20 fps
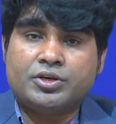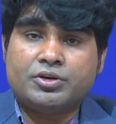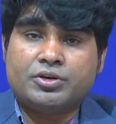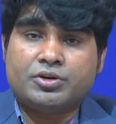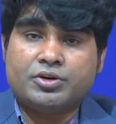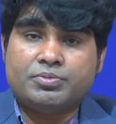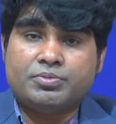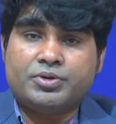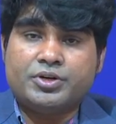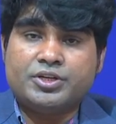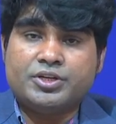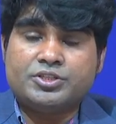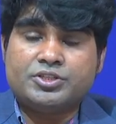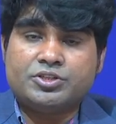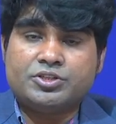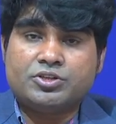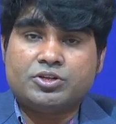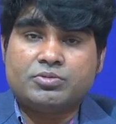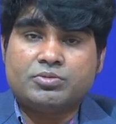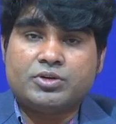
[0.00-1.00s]
confidence
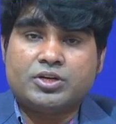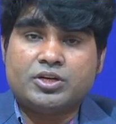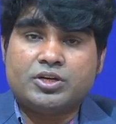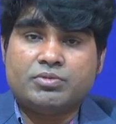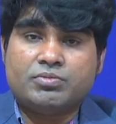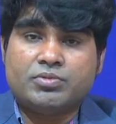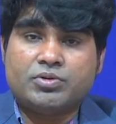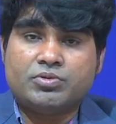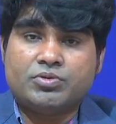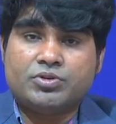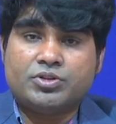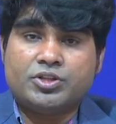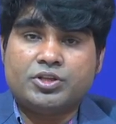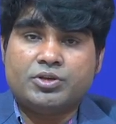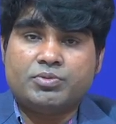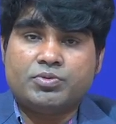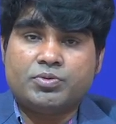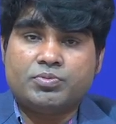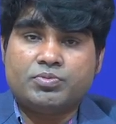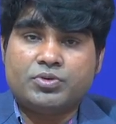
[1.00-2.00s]
interval about
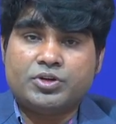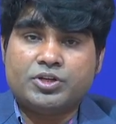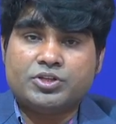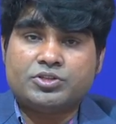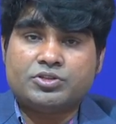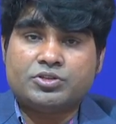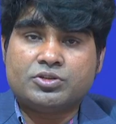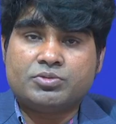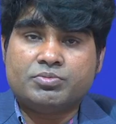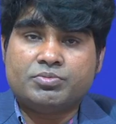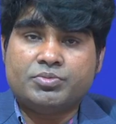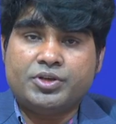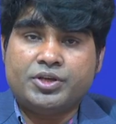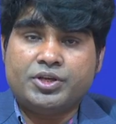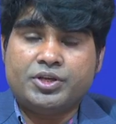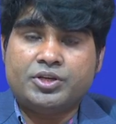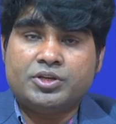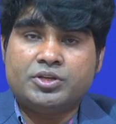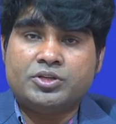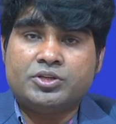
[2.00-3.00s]
the population
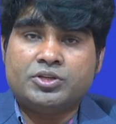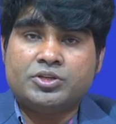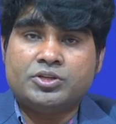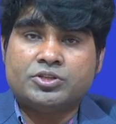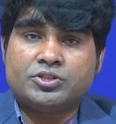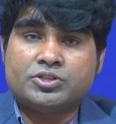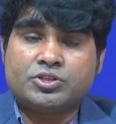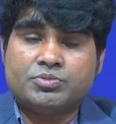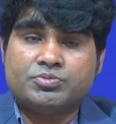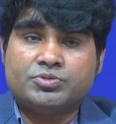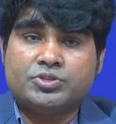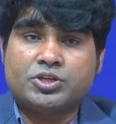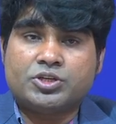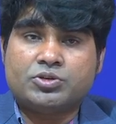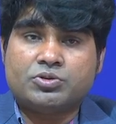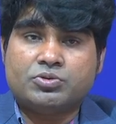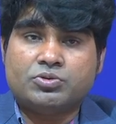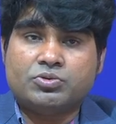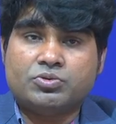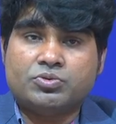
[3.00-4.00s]
mean
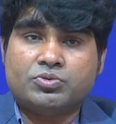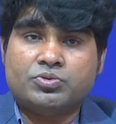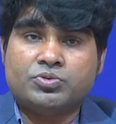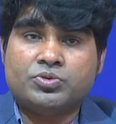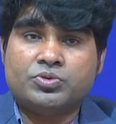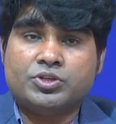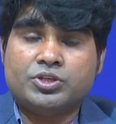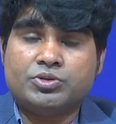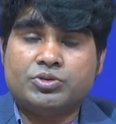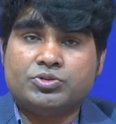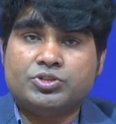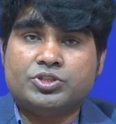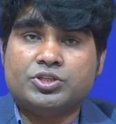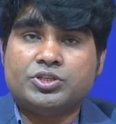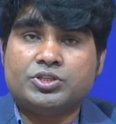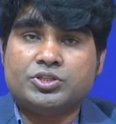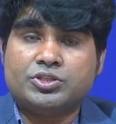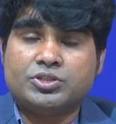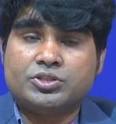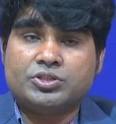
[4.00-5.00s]
subject to
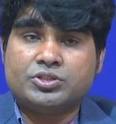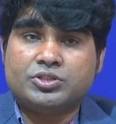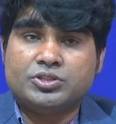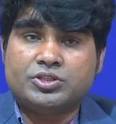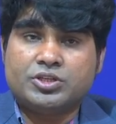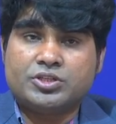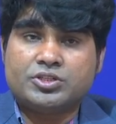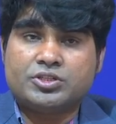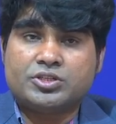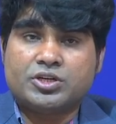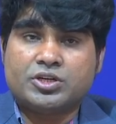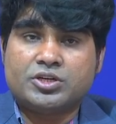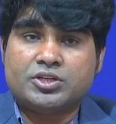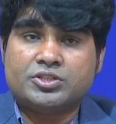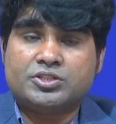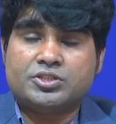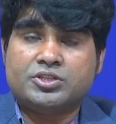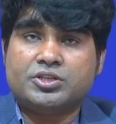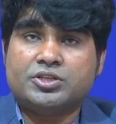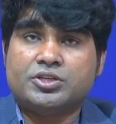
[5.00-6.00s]
using Z
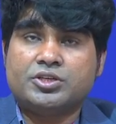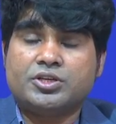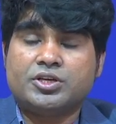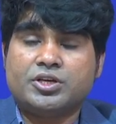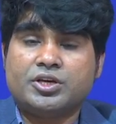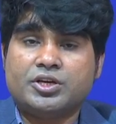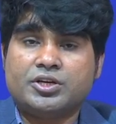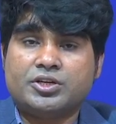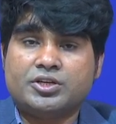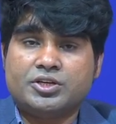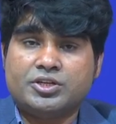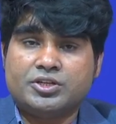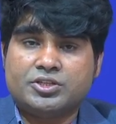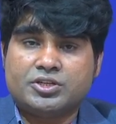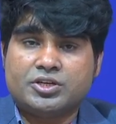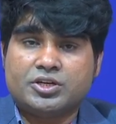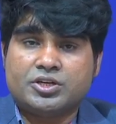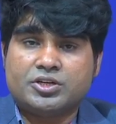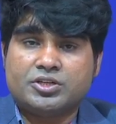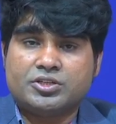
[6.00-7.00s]
statistic and T
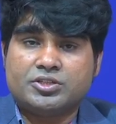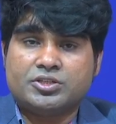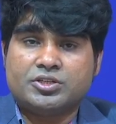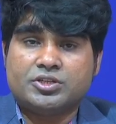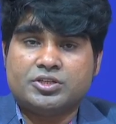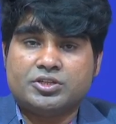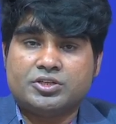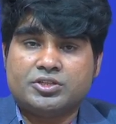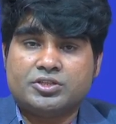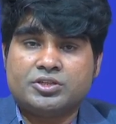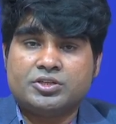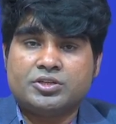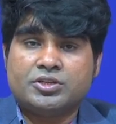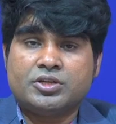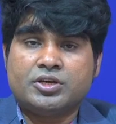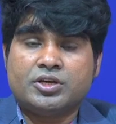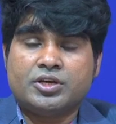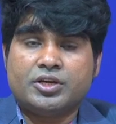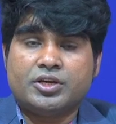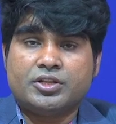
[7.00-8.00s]
statistics,
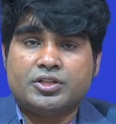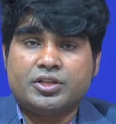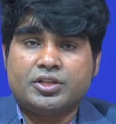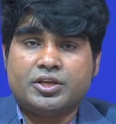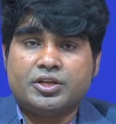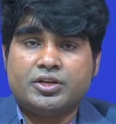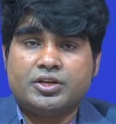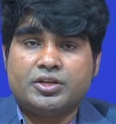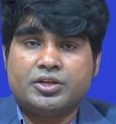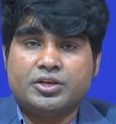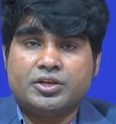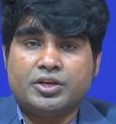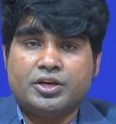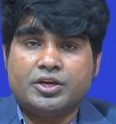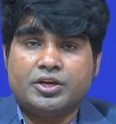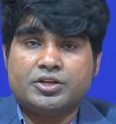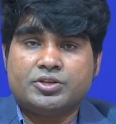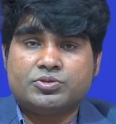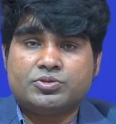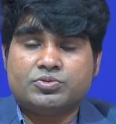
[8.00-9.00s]
and then
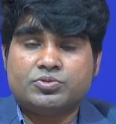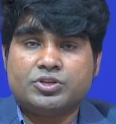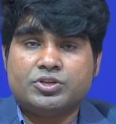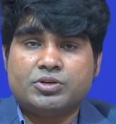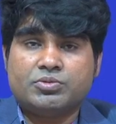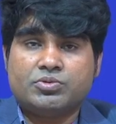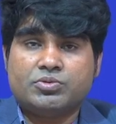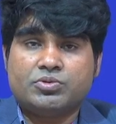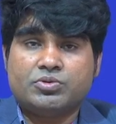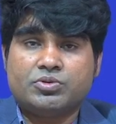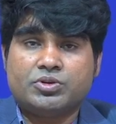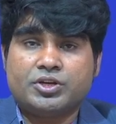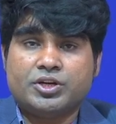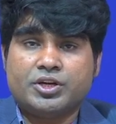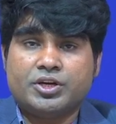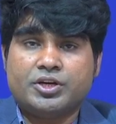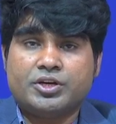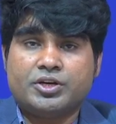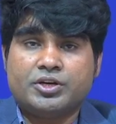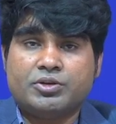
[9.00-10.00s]
here we have to
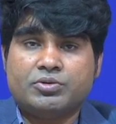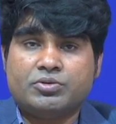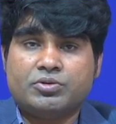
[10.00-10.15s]
create